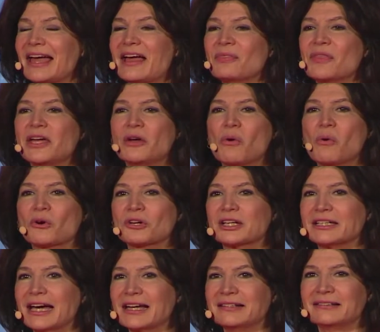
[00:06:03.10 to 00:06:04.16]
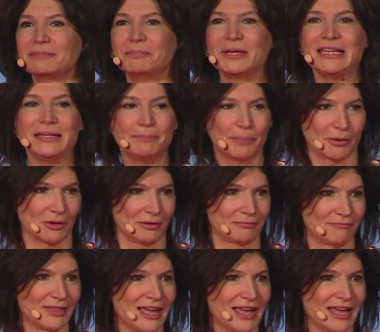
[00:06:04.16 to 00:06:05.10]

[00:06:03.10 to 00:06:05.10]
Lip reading: and they organize people